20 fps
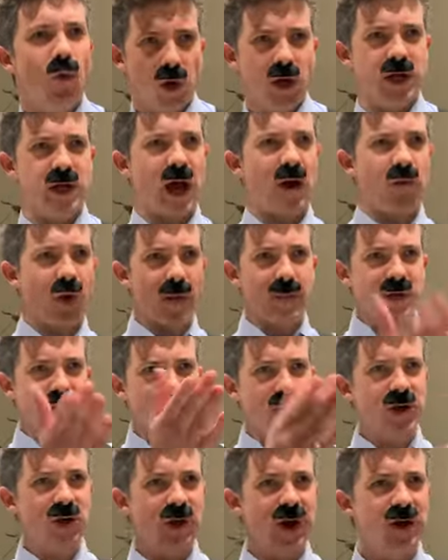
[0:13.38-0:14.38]
What do you got, way
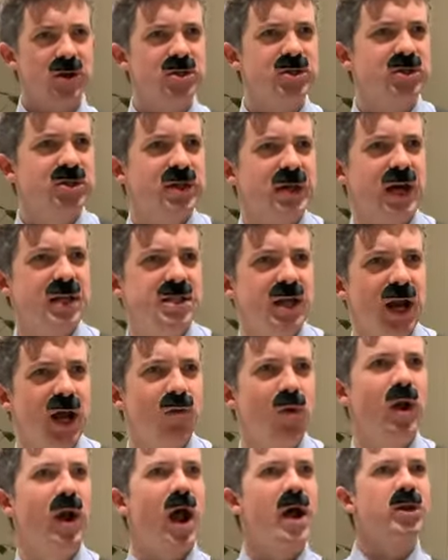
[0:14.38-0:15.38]
between your ears? I said
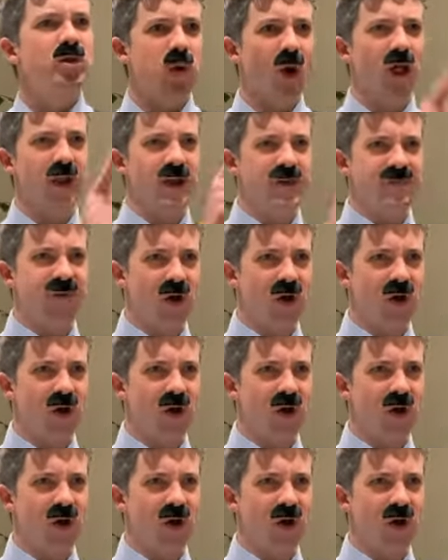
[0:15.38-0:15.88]
I want high-quality